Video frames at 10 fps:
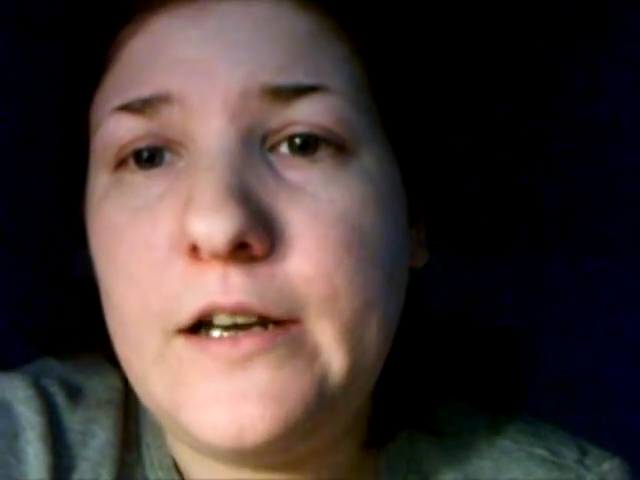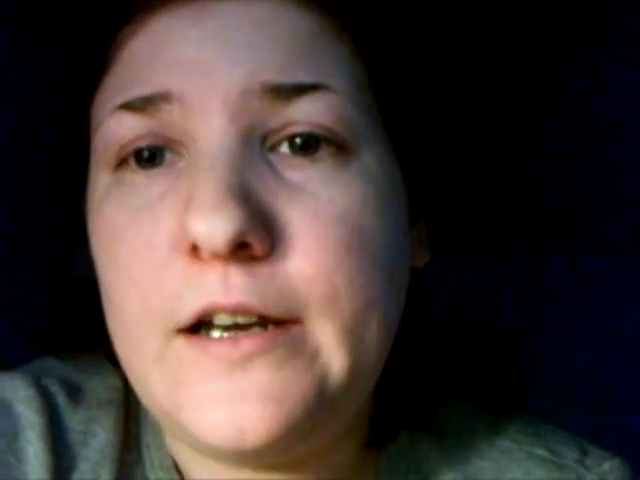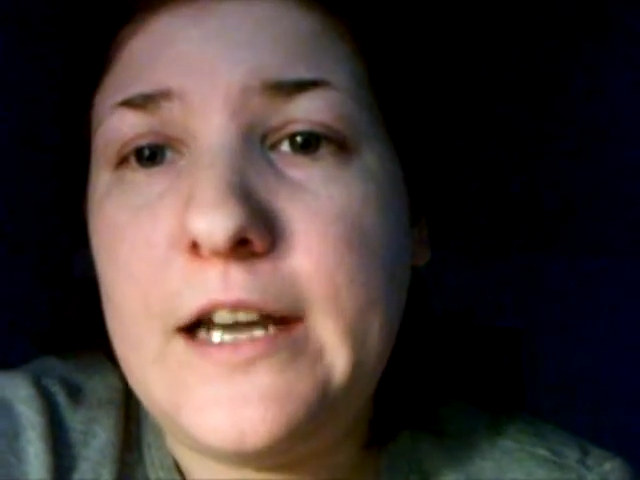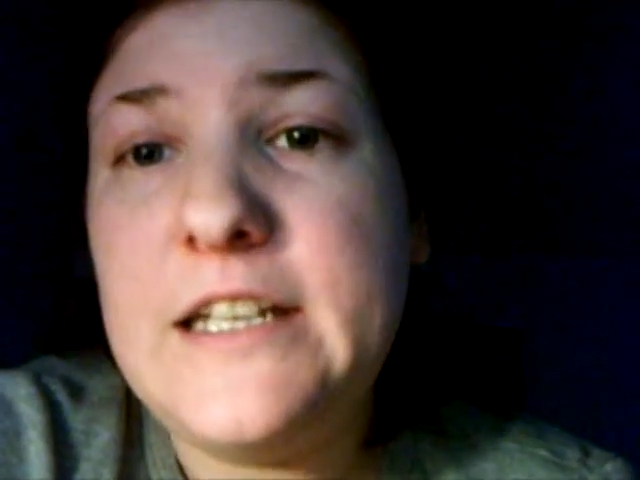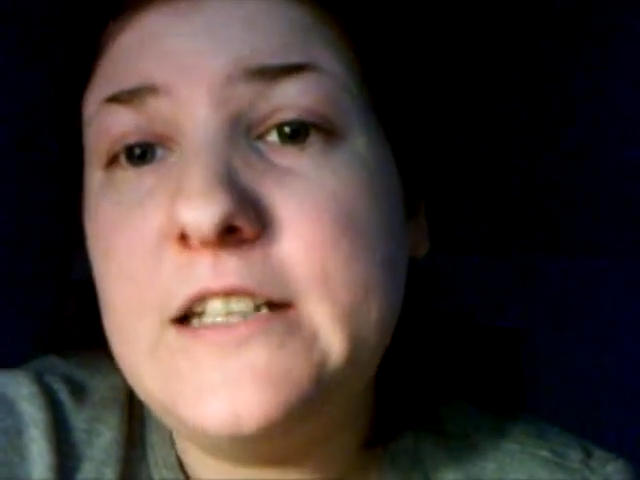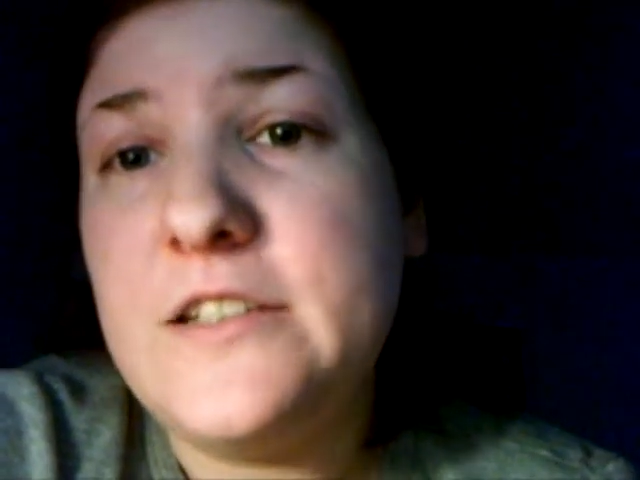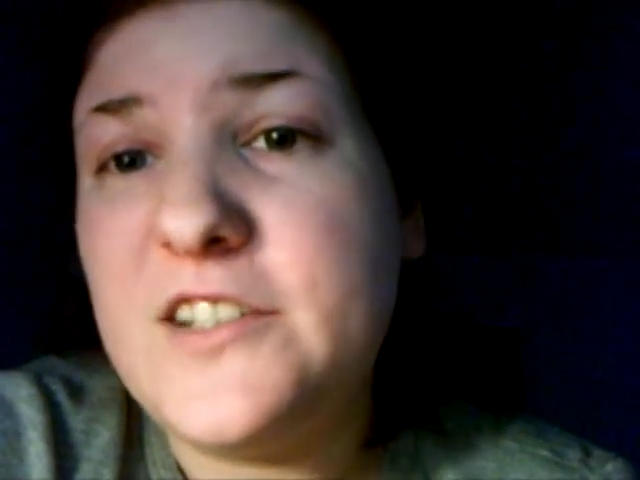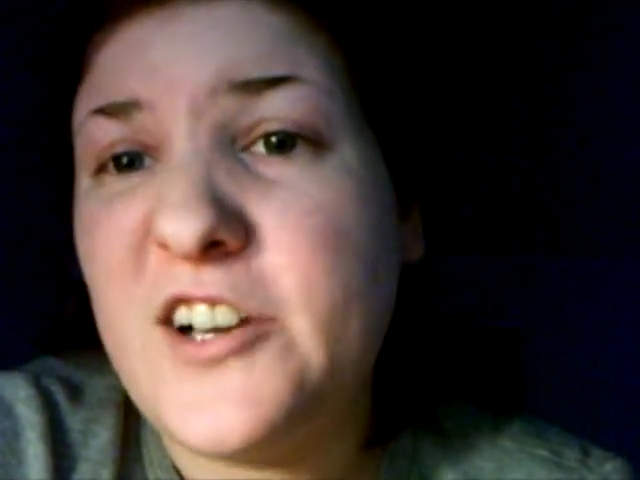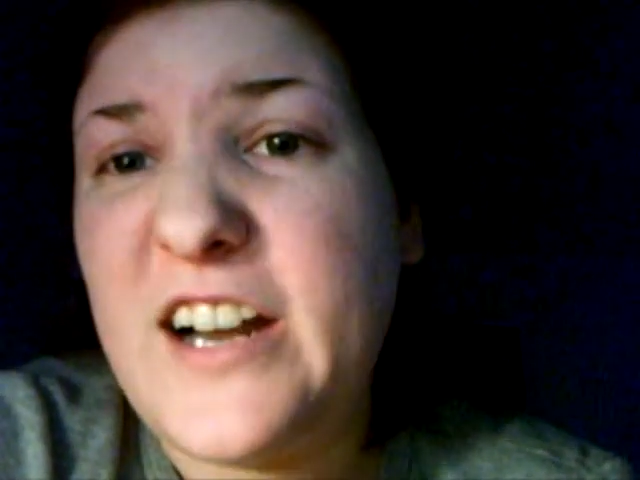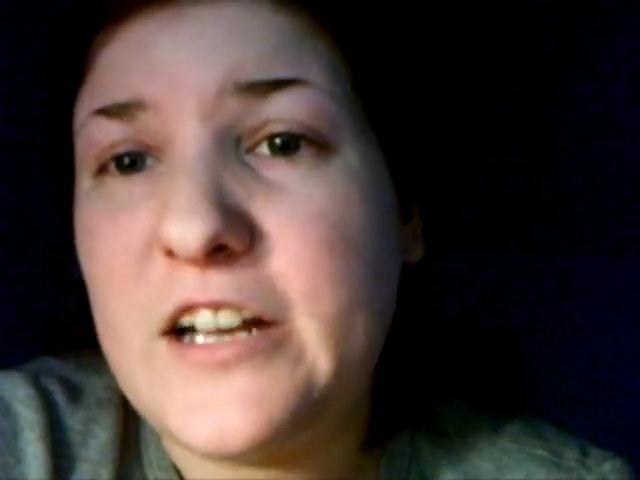I didn't
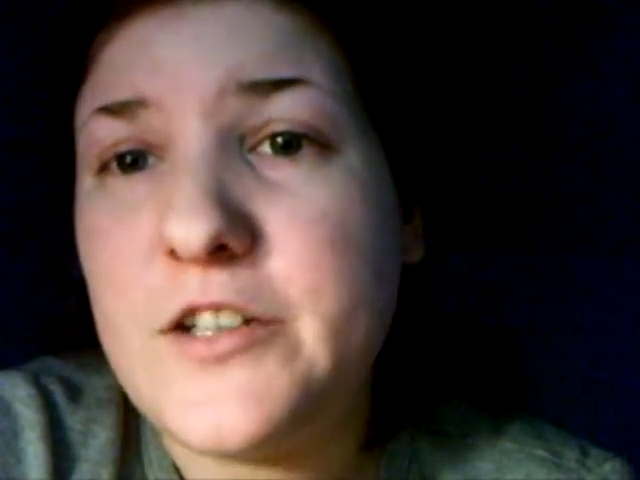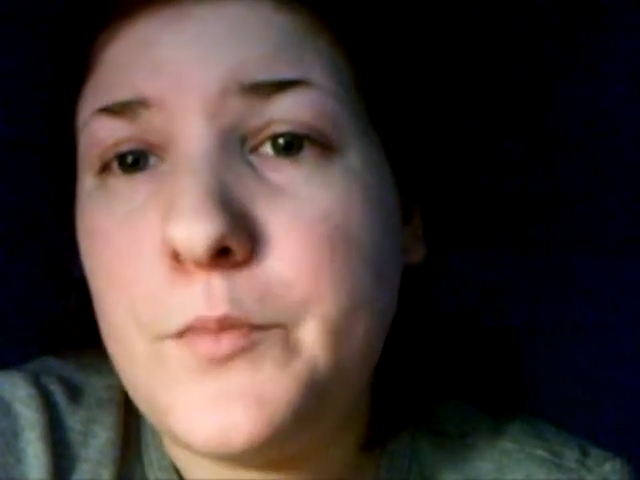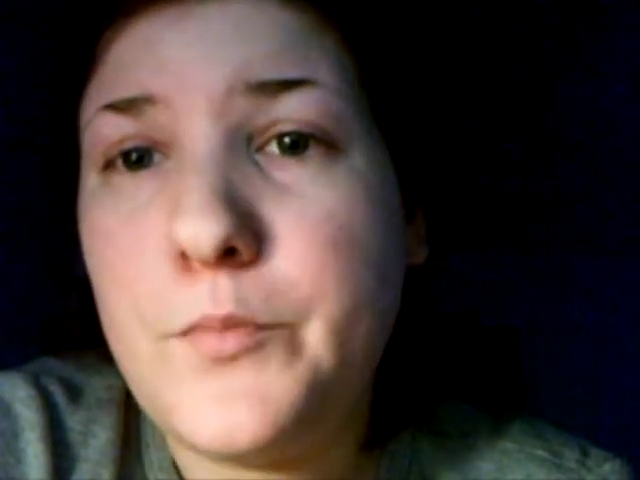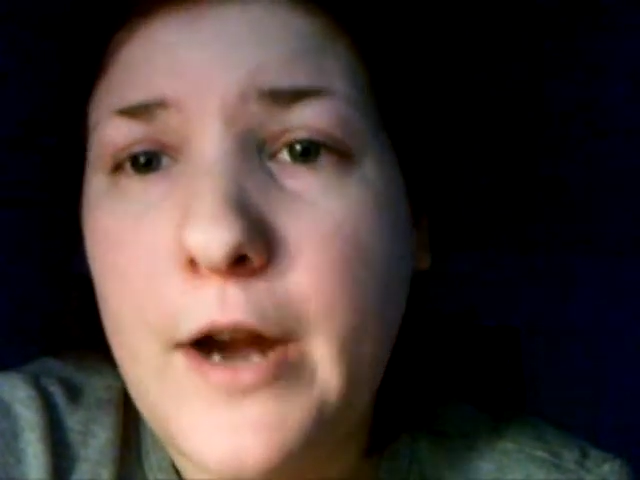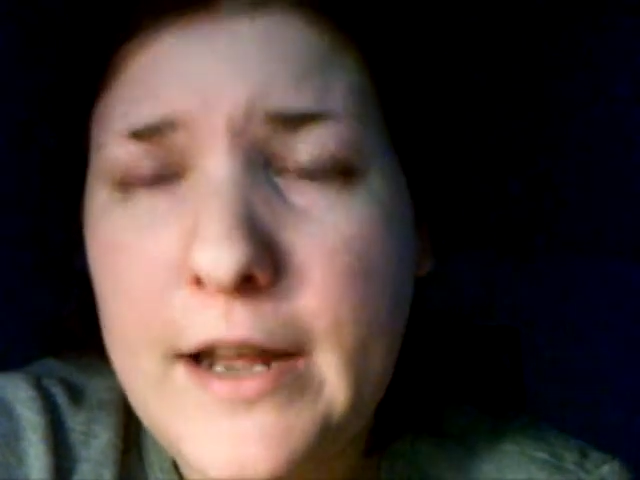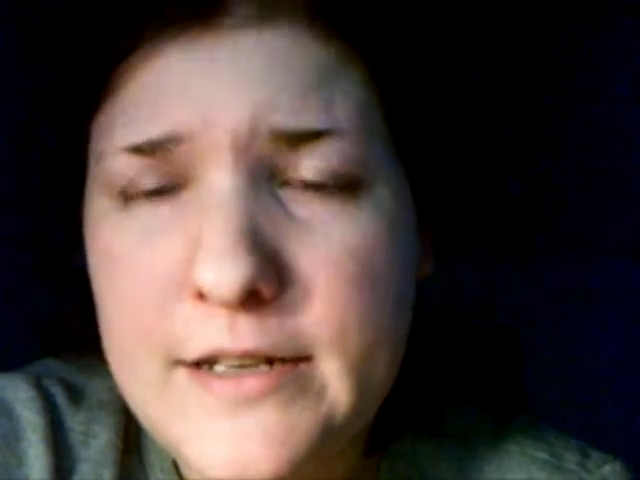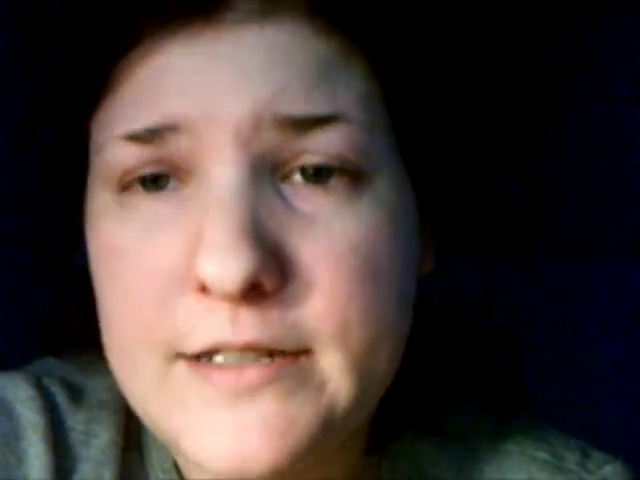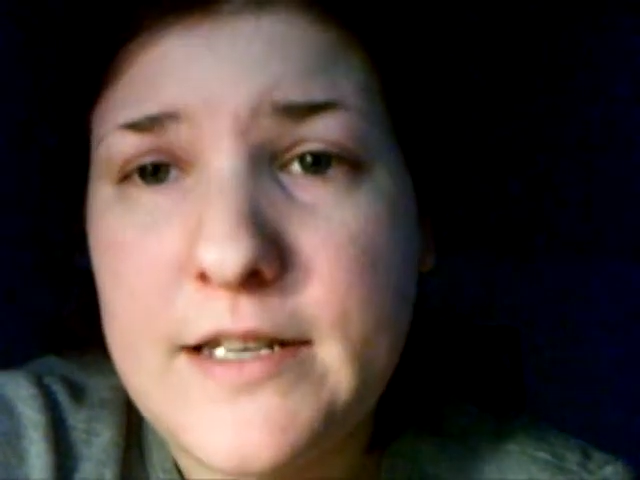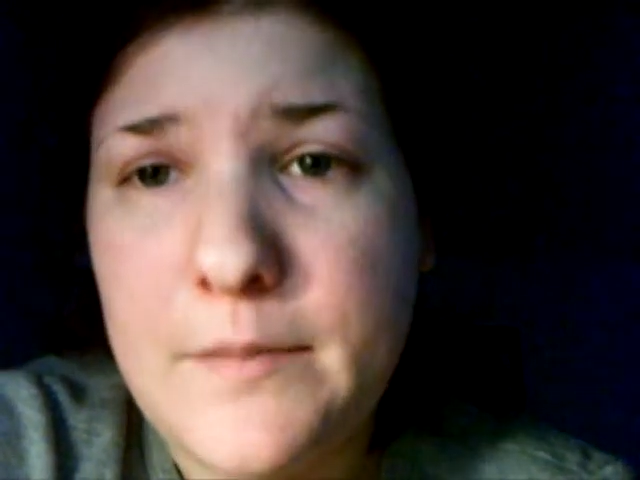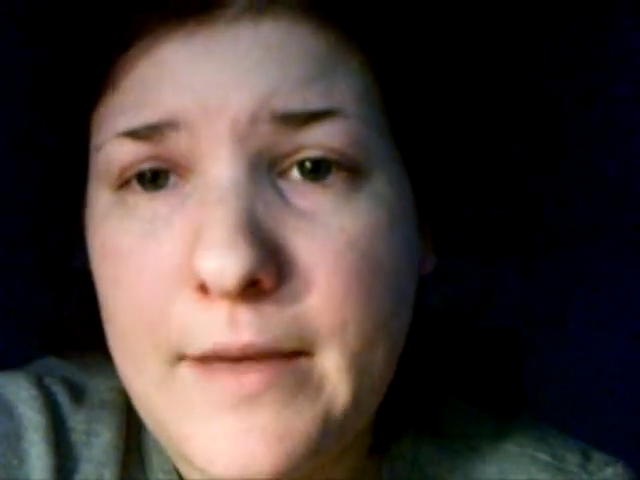start actually
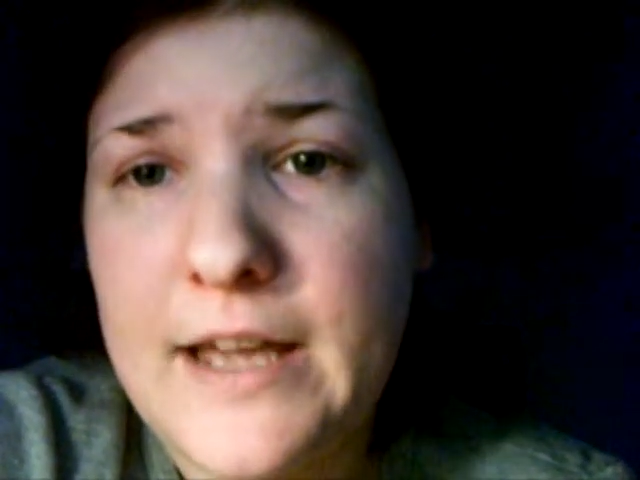practicing